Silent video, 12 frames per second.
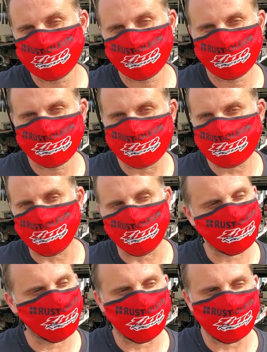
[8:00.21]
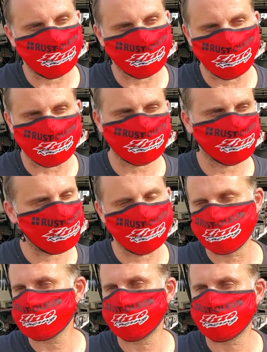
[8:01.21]
And that's probably why my reaction
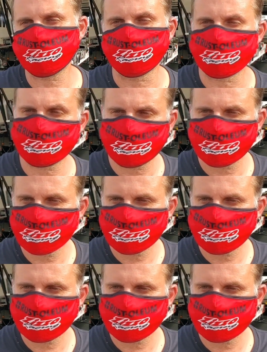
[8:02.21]
time wasn't very good.